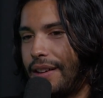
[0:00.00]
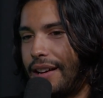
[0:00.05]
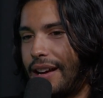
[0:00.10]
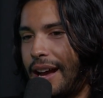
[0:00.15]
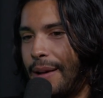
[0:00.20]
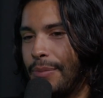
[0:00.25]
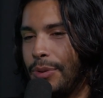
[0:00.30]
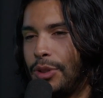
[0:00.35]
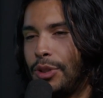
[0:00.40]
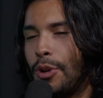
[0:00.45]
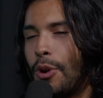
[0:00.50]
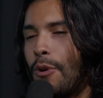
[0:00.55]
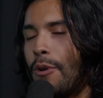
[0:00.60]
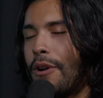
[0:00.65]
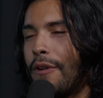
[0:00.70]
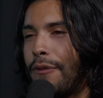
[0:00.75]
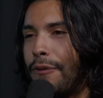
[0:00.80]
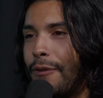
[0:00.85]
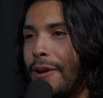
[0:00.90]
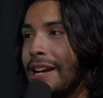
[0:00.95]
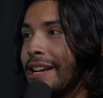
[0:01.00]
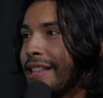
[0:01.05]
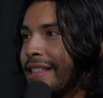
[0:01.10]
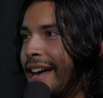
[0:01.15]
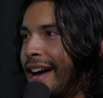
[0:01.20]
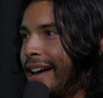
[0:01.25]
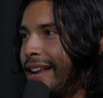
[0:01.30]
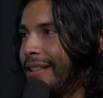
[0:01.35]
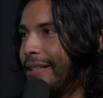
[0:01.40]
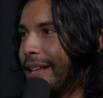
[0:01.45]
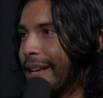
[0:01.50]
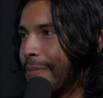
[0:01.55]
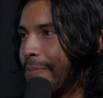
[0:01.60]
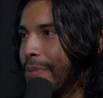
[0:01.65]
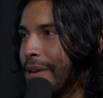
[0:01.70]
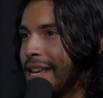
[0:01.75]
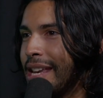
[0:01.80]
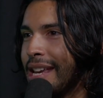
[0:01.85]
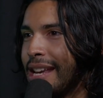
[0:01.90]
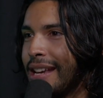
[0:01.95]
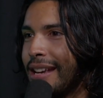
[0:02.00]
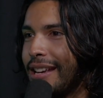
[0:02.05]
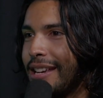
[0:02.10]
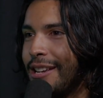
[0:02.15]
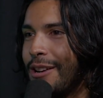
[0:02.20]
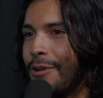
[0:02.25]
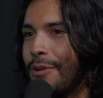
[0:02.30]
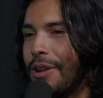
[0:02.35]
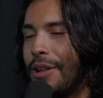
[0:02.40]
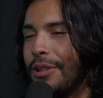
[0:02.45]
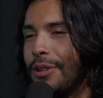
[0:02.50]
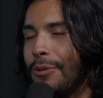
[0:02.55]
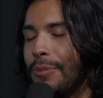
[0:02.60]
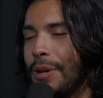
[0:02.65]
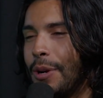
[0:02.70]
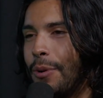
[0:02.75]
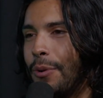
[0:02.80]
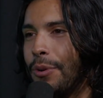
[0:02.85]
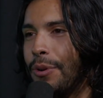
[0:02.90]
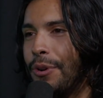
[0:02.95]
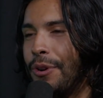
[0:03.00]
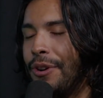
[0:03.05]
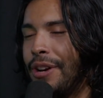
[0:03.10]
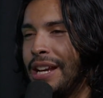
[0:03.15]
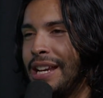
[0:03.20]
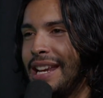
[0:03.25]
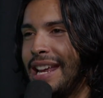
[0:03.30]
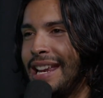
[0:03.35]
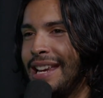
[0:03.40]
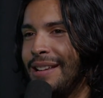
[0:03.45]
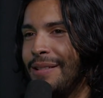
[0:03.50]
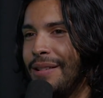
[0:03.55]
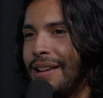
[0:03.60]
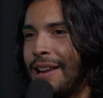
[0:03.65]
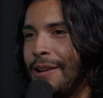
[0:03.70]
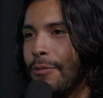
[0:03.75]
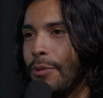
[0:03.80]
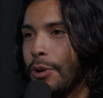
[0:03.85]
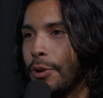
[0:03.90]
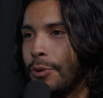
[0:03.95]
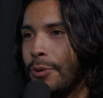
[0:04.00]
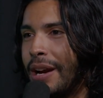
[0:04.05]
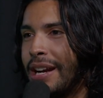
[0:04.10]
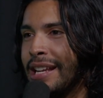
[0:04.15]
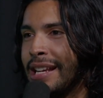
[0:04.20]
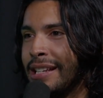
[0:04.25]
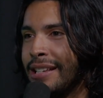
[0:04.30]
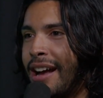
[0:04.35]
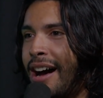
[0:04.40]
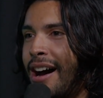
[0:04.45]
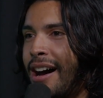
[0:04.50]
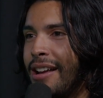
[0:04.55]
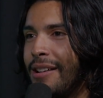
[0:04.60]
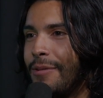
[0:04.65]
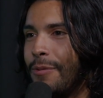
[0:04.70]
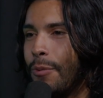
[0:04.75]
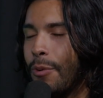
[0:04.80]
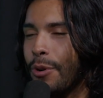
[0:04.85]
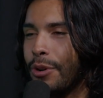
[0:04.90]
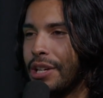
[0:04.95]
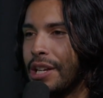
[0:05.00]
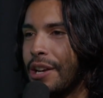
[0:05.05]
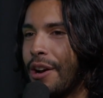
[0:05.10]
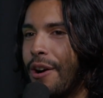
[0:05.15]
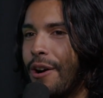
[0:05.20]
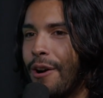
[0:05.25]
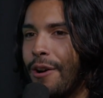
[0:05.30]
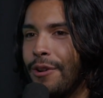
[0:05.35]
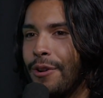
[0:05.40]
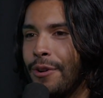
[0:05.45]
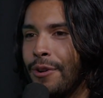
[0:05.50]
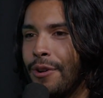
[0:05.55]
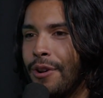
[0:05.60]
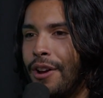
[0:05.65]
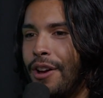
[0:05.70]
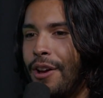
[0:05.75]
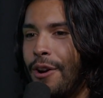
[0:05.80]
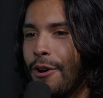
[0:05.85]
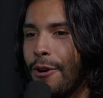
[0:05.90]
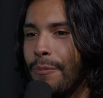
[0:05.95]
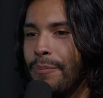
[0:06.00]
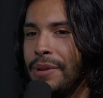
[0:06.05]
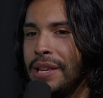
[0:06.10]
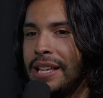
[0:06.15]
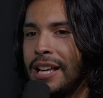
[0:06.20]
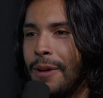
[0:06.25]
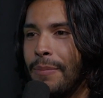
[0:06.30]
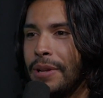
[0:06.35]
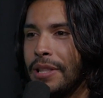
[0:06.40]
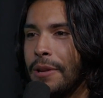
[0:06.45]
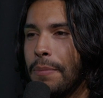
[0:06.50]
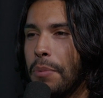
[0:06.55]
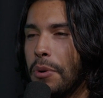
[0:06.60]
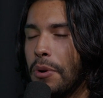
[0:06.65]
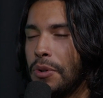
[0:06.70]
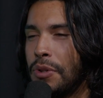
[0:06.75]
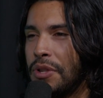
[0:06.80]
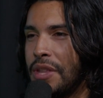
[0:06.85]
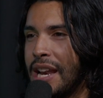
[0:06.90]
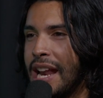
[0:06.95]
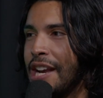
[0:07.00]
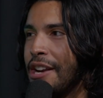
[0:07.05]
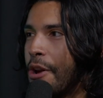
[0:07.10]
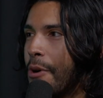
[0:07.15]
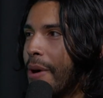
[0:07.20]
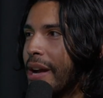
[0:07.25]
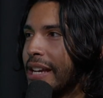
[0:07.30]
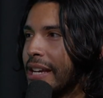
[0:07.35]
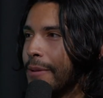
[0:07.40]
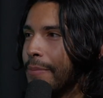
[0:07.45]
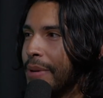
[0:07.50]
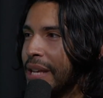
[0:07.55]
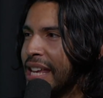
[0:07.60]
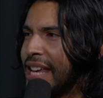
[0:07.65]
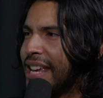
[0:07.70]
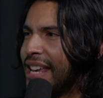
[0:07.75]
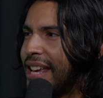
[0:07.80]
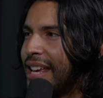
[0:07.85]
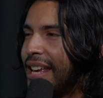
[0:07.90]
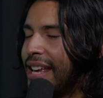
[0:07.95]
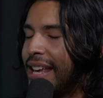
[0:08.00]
I'm so afraid of that, like being, you know, a little bit older and regretting not working hard or becoming the person that I know I could be.